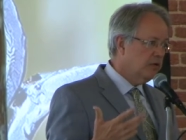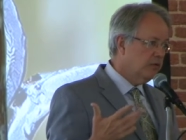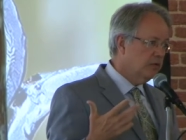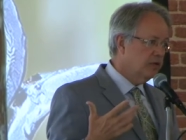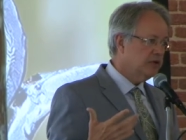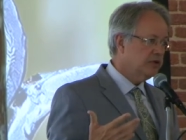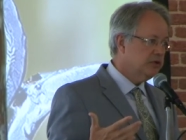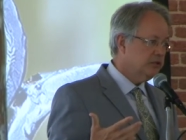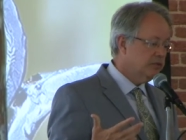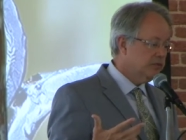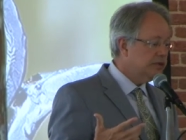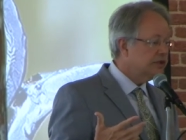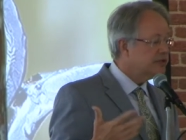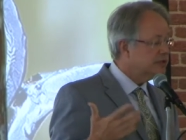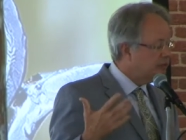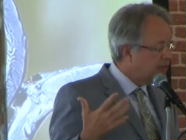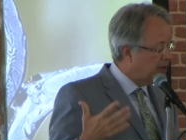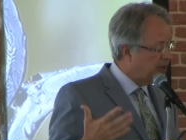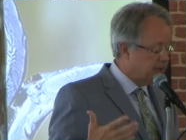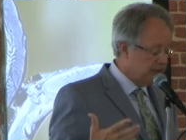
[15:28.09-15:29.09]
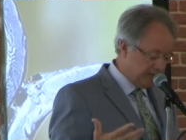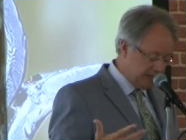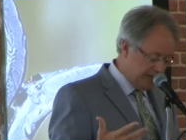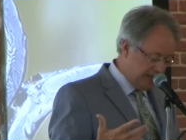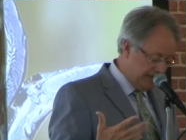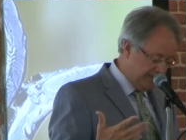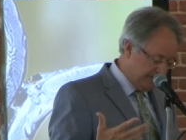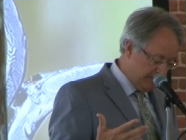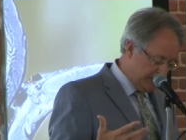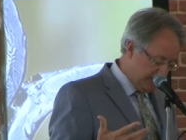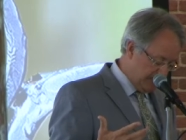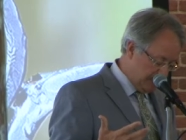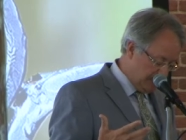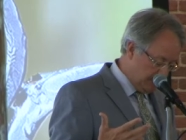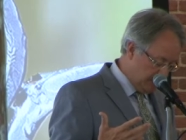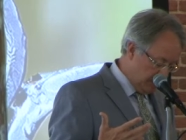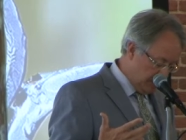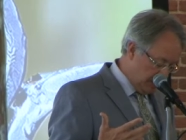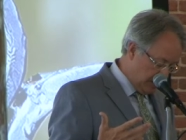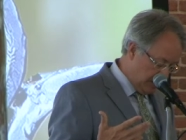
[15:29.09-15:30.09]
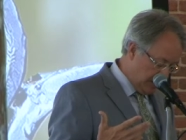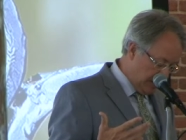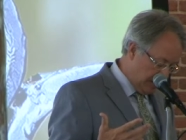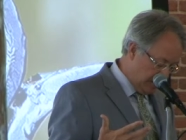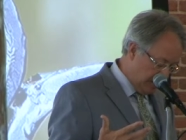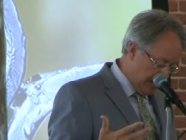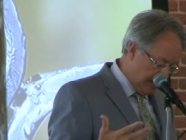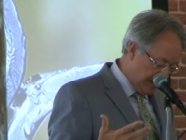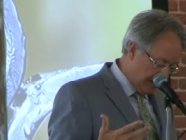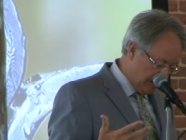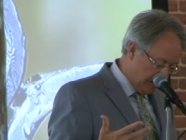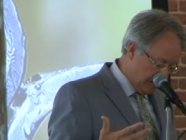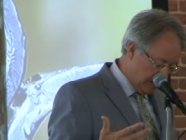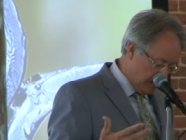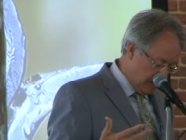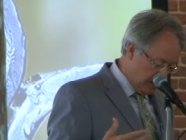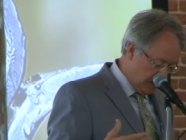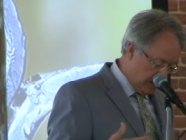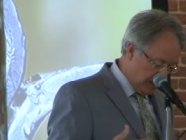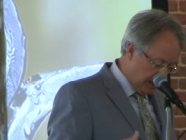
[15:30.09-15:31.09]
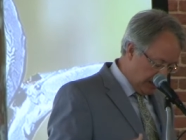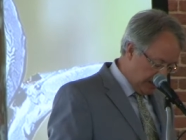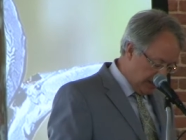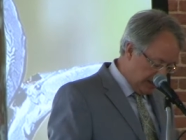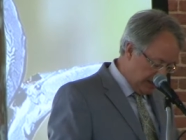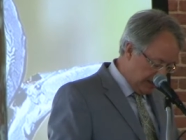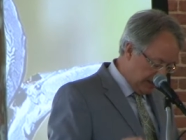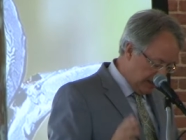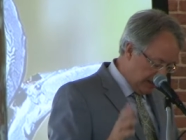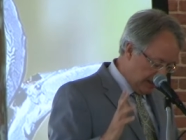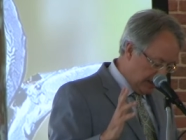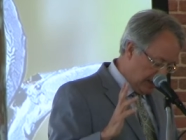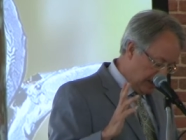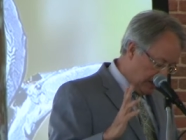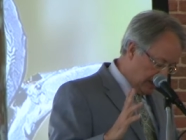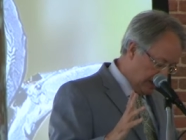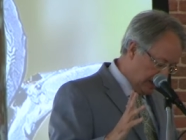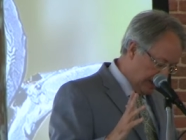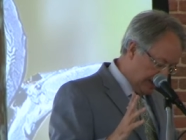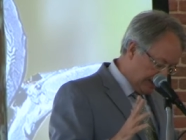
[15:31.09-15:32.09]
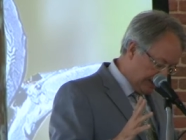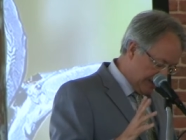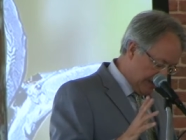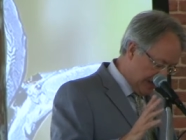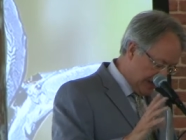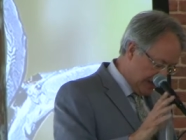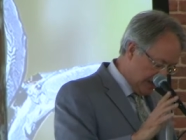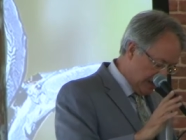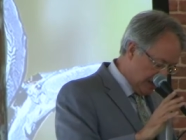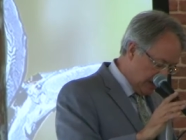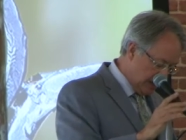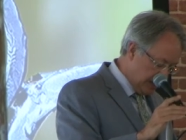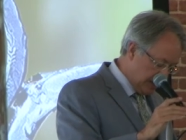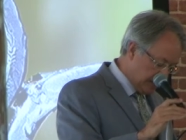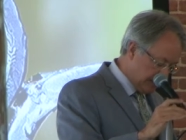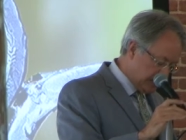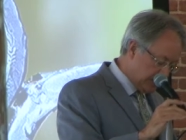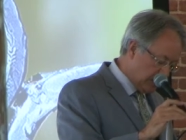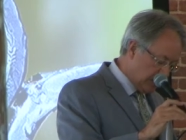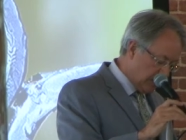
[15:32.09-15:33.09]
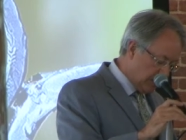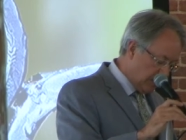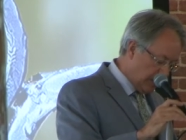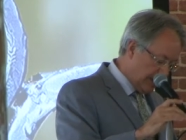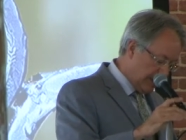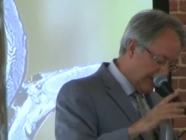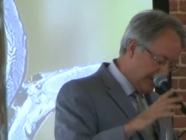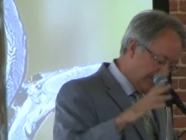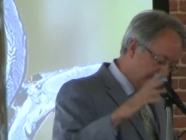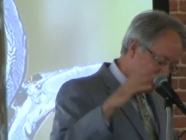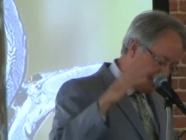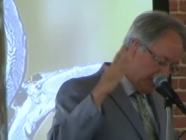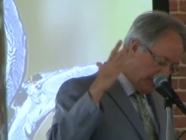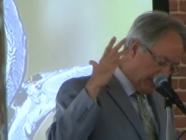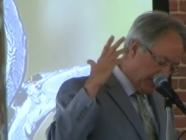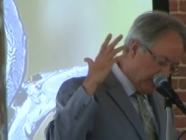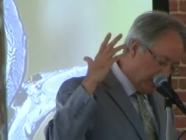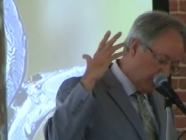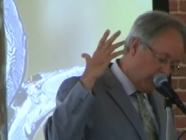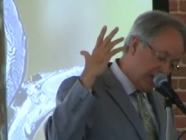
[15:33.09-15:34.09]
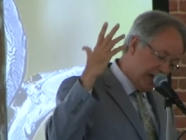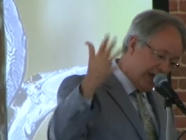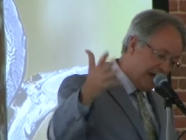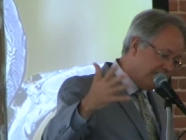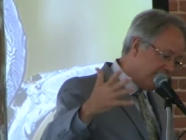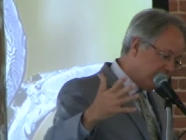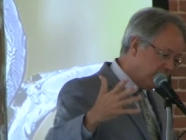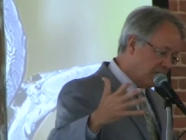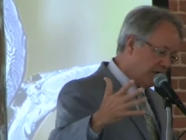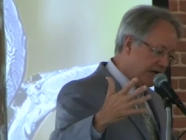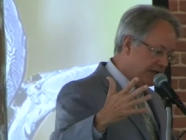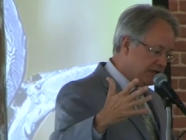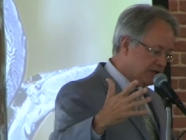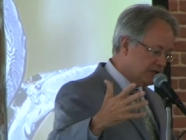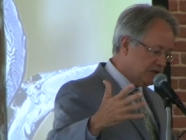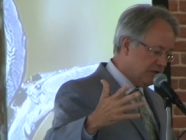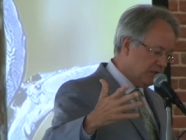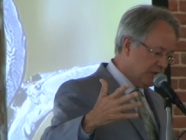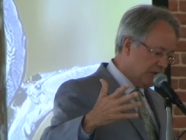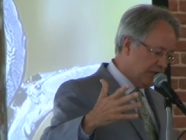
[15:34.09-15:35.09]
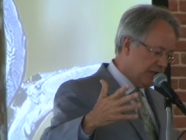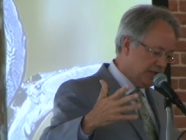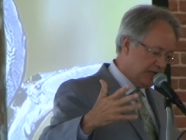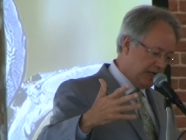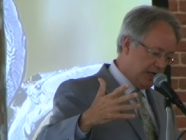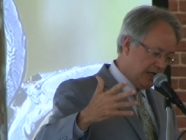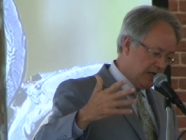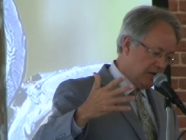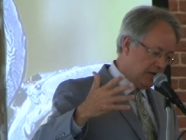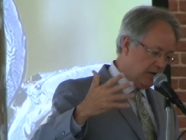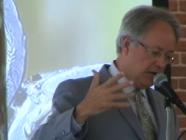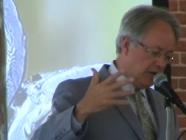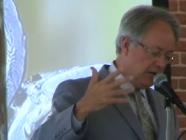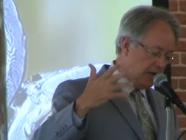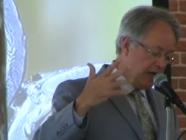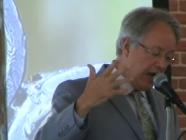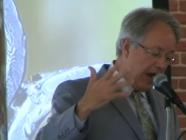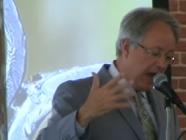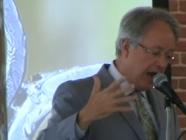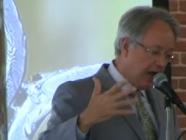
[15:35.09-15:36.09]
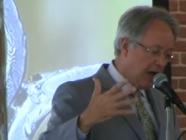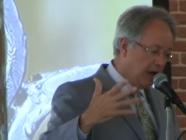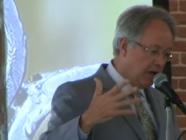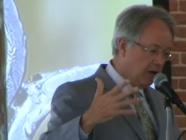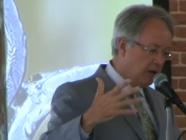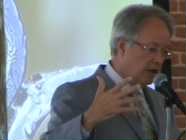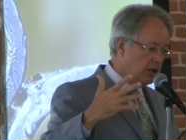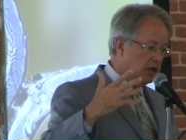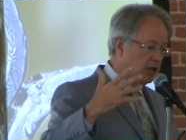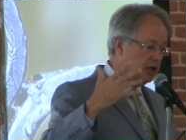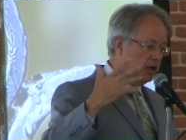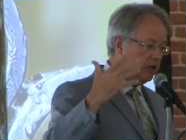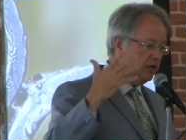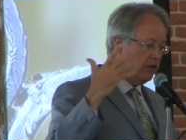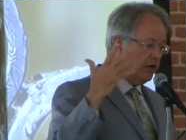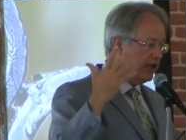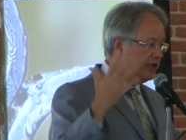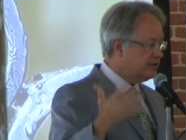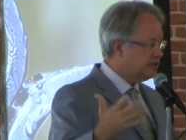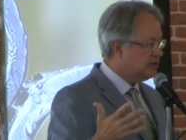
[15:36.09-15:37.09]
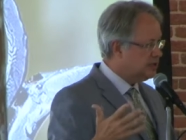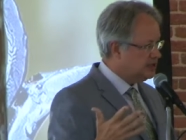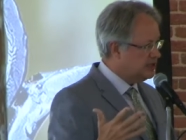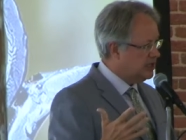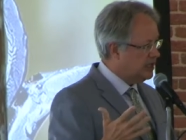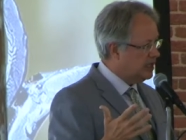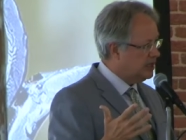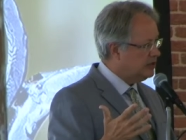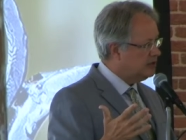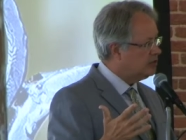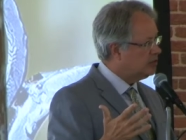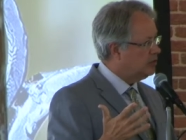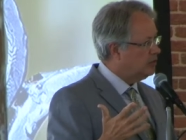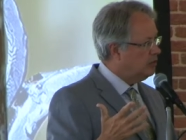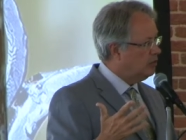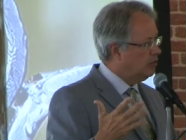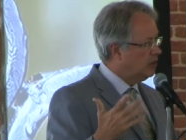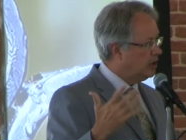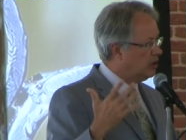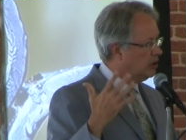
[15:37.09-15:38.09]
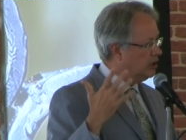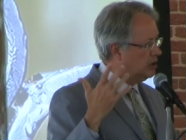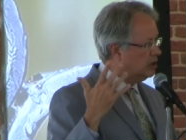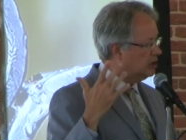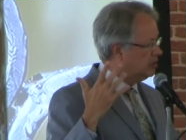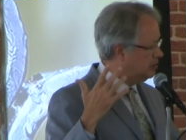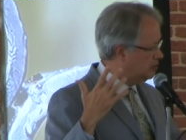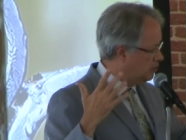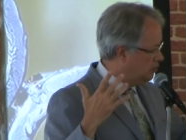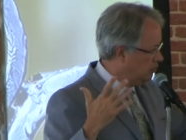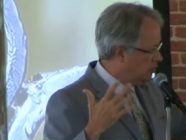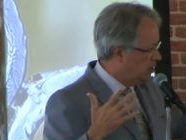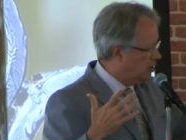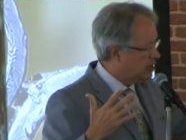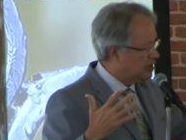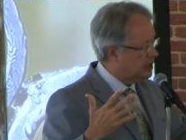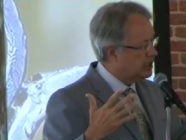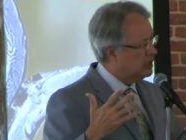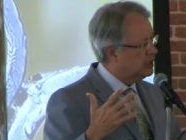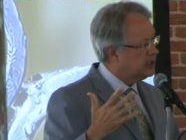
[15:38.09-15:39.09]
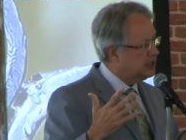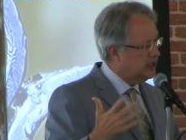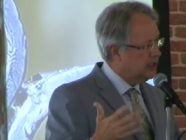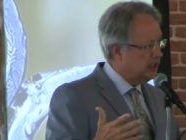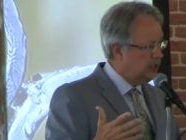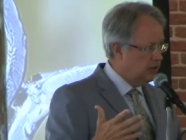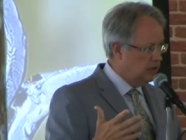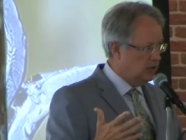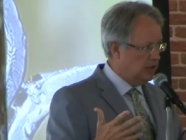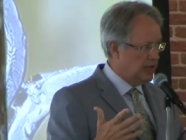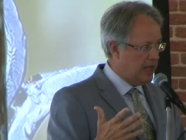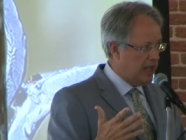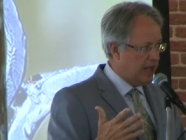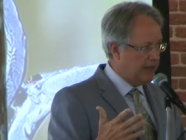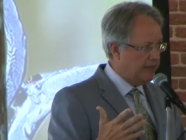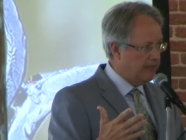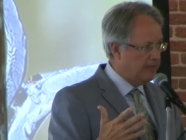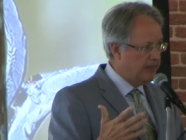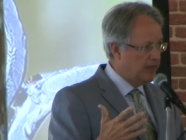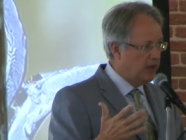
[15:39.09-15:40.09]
which was a public safety matter and all like that. So we have a great story to tell now, great success. We're going to work to continue that.